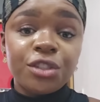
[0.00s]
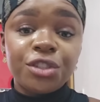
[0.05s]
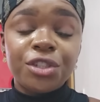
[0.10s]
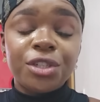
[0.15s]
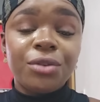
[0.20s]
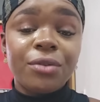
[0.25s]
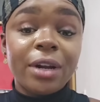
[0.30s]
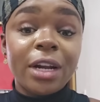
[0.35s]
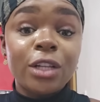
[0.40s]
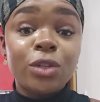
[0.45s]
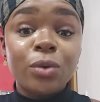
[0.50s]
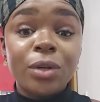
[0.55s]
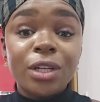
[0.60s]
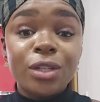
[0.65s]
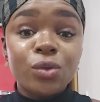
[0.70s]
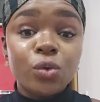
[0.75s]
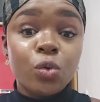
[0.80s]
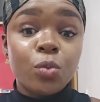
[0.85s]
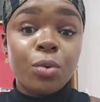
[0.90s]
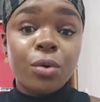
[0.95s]
She ran at
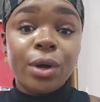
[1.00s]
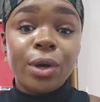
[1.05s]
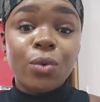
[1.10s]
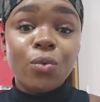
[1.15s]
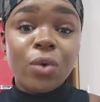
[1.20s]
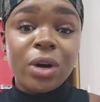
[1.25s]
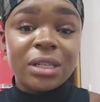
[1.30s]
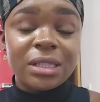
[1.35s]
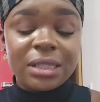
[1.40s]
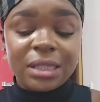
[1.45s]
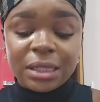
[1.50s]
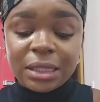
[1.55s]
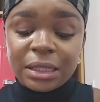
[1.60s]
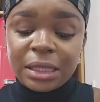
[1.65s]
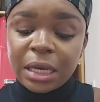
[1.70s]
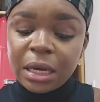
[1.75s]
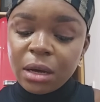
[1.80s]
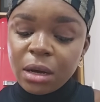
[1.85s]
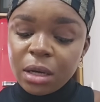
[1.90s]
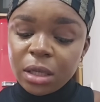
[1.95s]
22.16
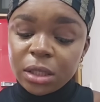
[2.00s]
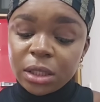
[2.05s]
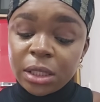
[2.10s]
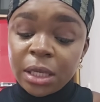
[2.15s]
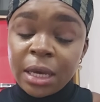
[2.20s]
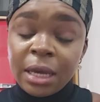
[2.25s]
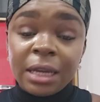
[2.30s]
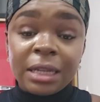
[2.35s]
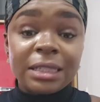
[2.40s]
seconds.